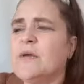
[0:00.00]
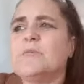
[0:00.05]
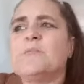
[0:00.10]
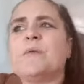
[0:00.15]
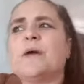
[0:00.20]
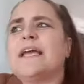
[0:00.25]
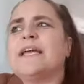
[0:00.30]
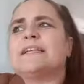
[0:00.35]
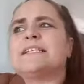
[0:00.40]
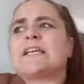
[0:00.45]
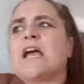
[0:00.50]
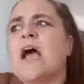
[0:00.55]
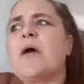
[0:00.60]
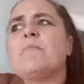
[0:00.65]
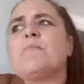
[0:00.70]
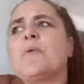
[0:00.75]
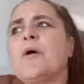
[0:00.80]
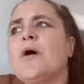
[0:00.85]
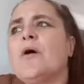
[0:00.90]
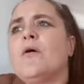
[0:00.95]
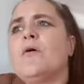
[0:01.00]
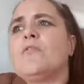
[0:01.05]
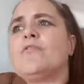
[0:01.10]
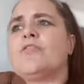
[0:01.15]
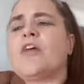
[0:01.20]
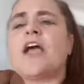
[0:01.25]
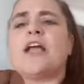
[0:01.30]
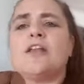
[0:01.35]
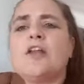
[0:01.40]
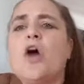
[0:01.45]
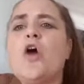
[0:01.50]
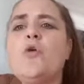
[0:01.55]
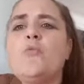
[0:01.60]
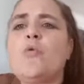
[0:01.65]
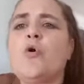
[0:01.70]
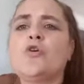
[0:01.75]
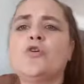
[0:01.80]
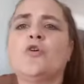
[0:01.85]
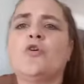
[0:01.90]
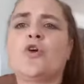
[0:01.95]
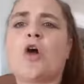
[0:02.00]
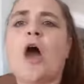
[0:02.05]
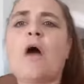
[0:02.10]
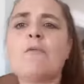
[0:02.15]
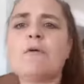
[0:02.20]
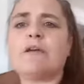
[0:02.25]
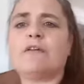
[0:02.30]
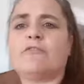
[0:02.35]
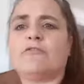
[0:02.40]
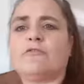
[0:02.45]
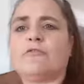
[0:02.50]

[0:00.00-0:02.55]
But he's going, but they know what you're going,